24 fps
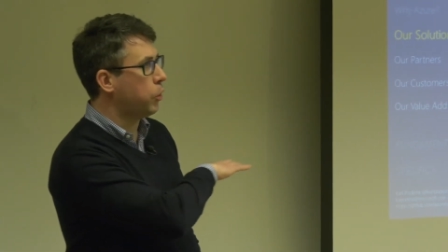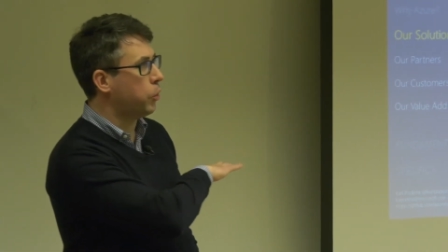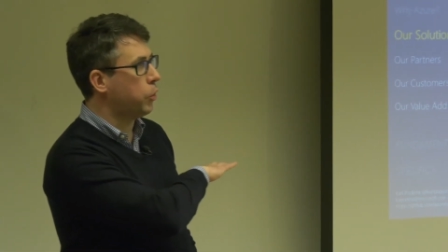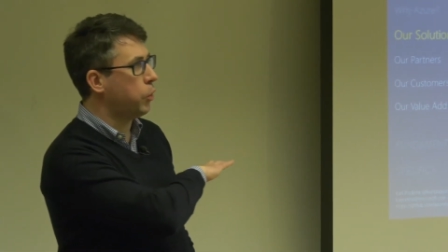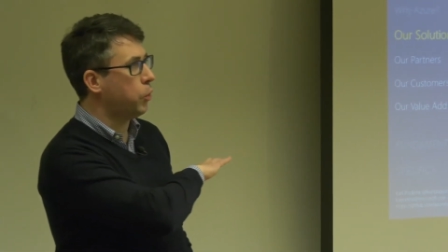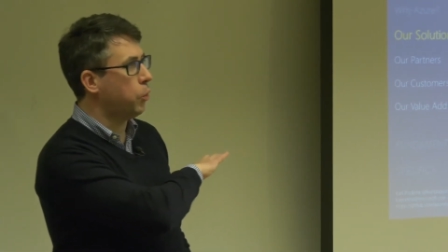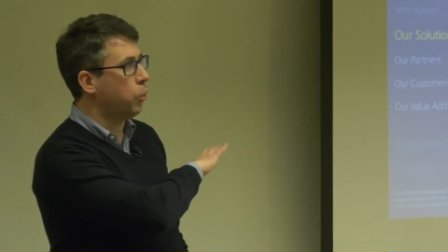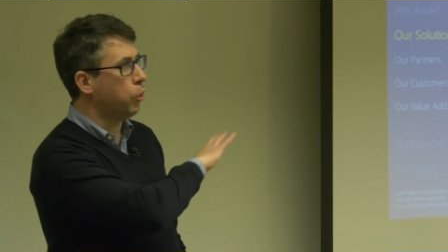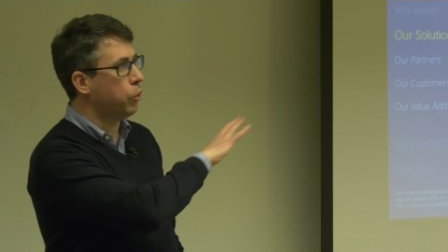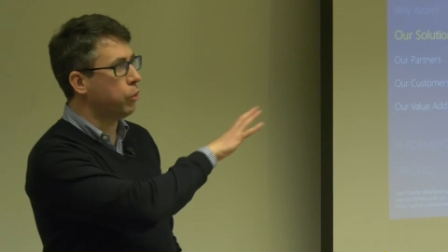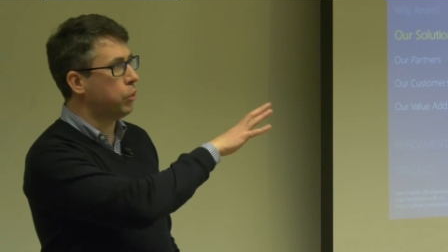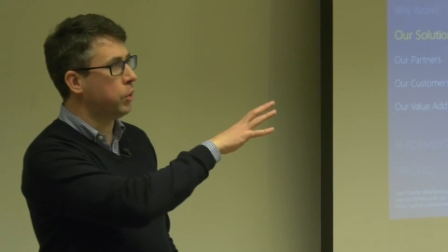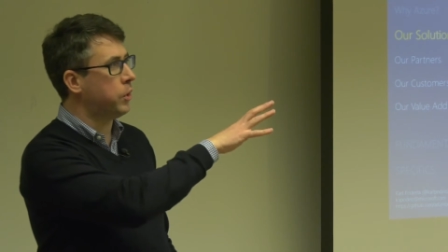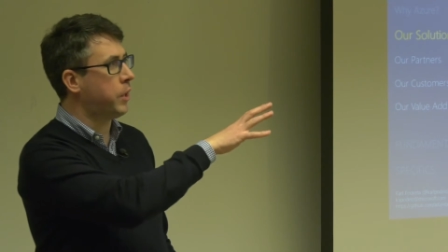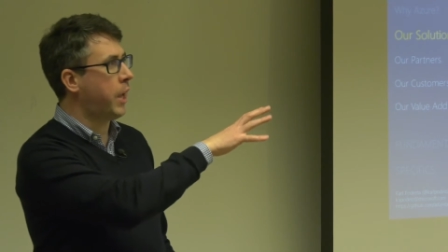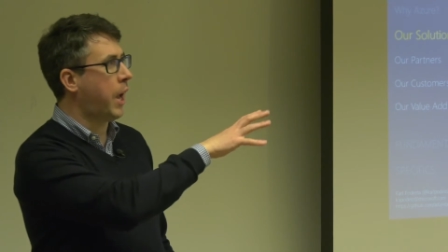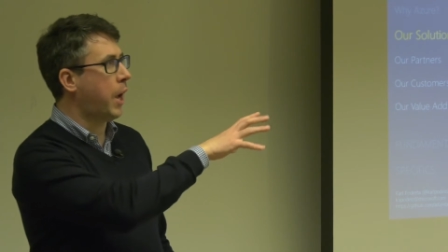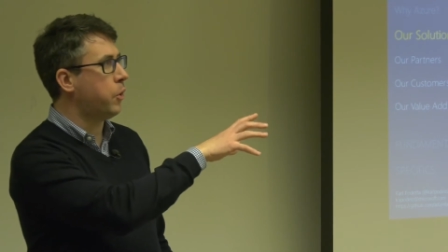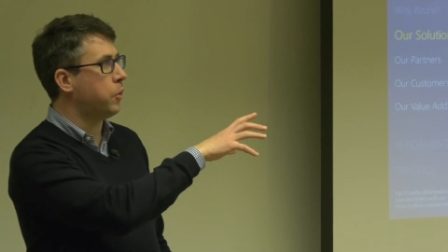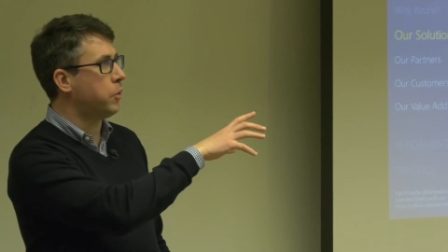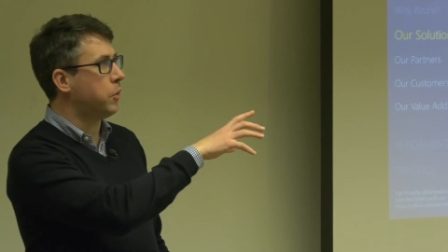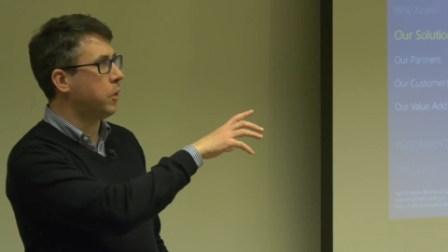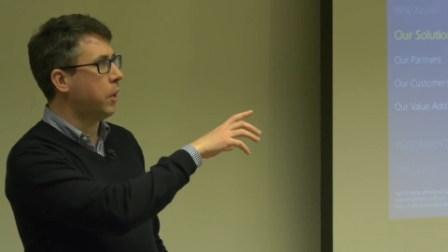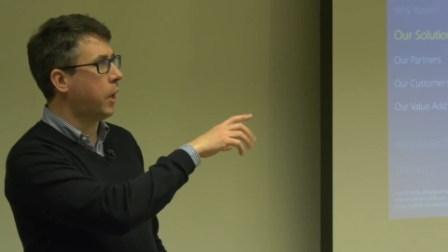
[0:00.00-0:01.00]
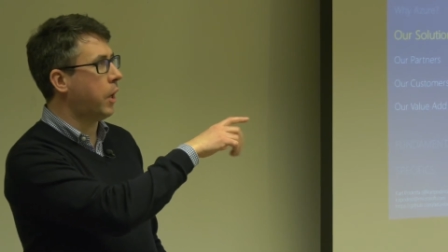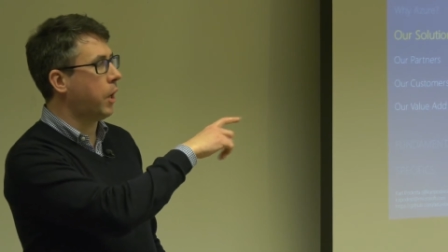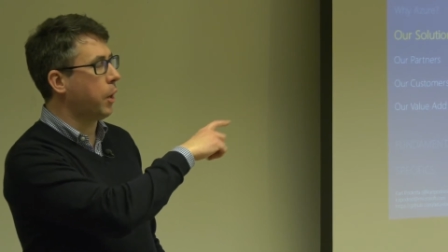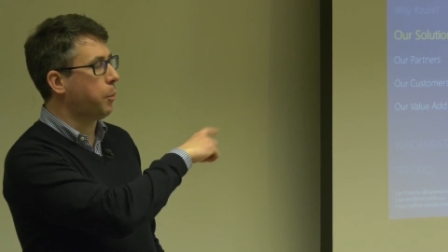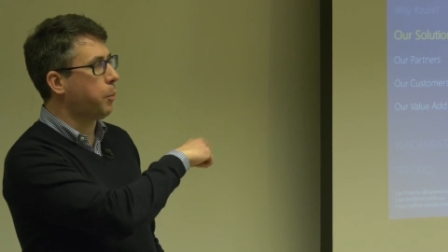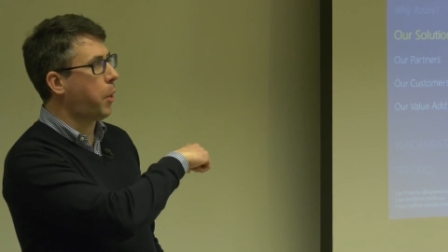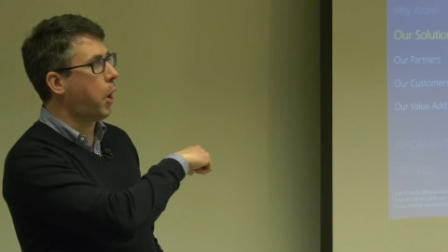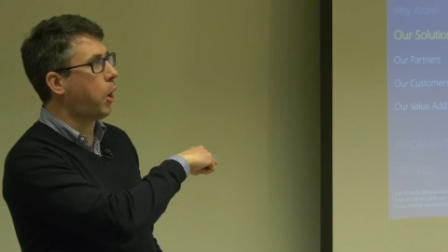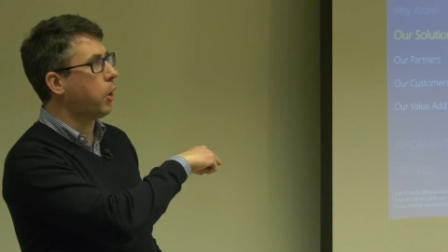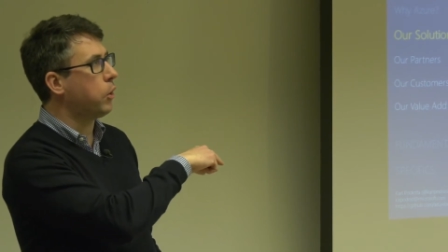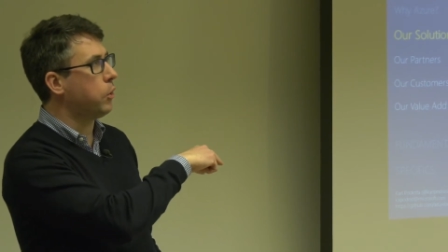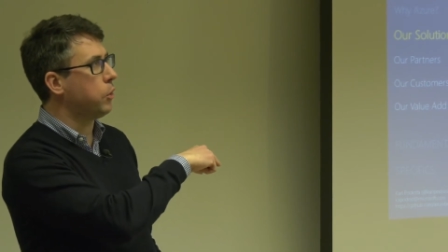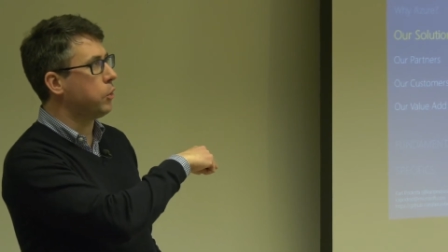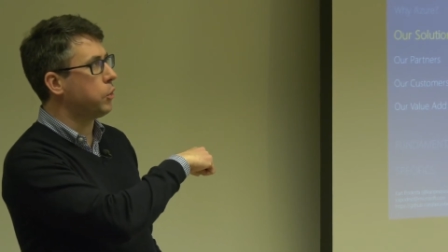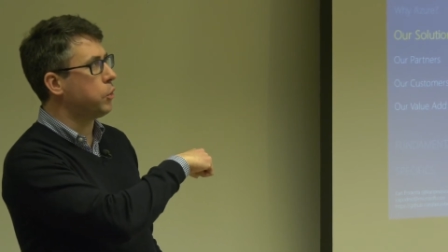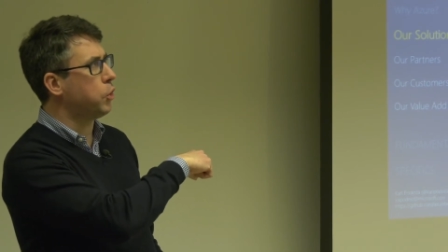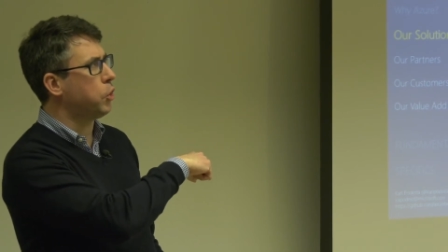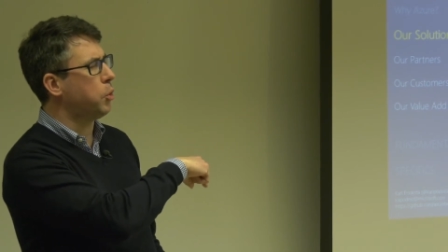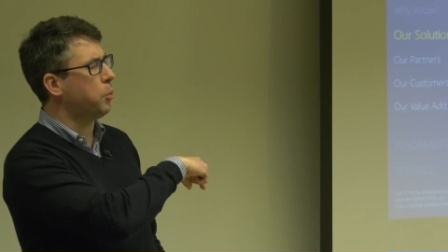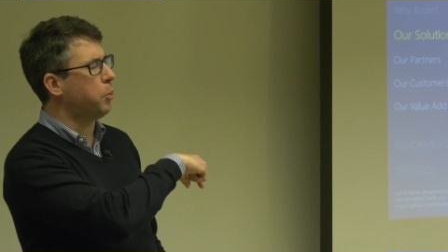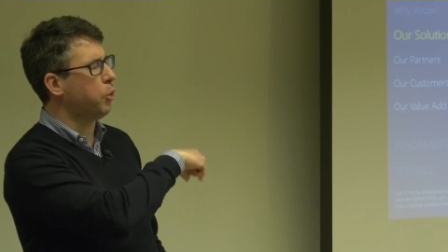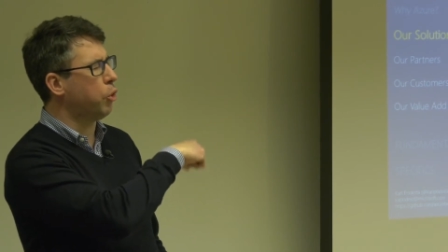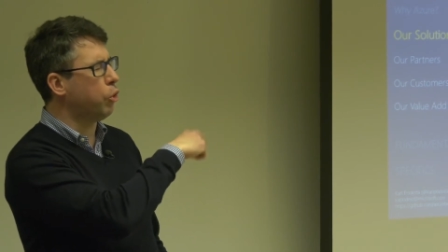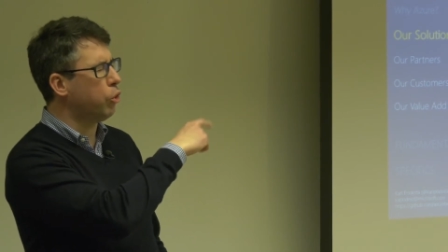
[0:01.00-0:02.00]
Alright?
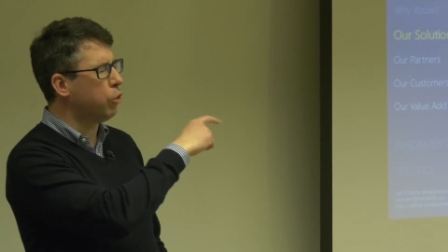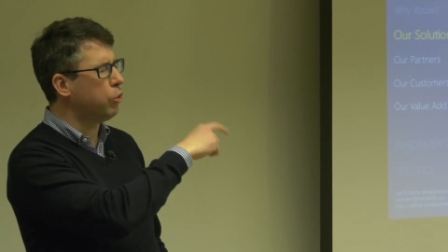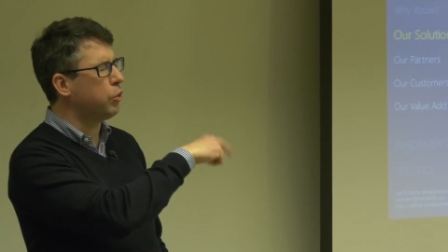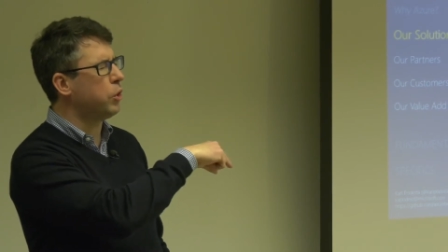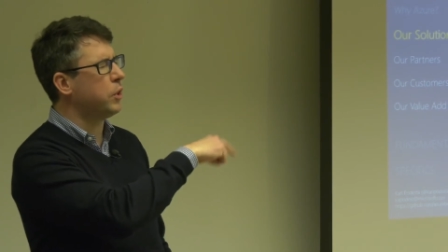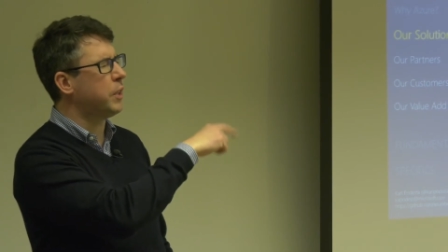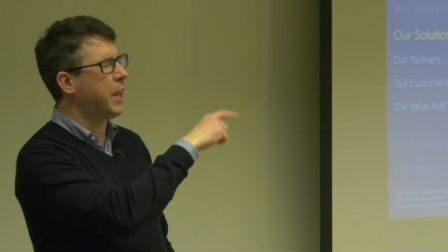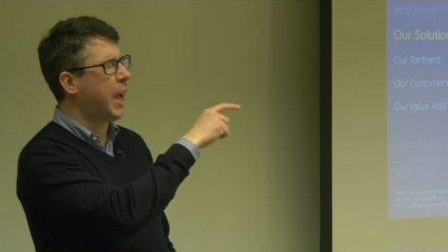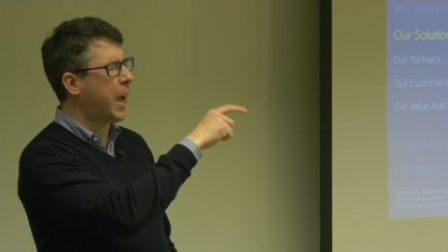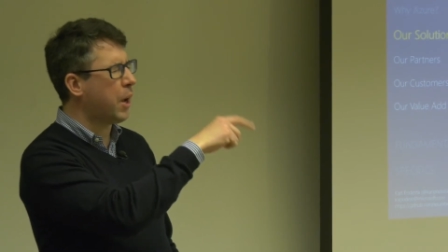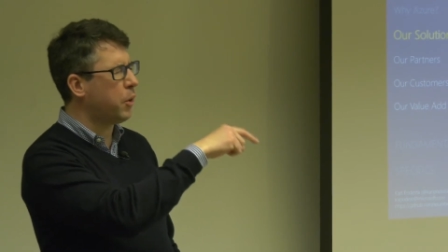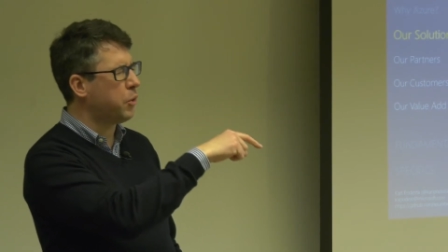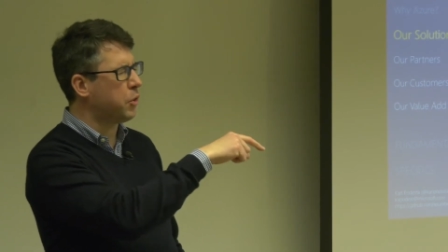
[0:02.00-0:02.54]
So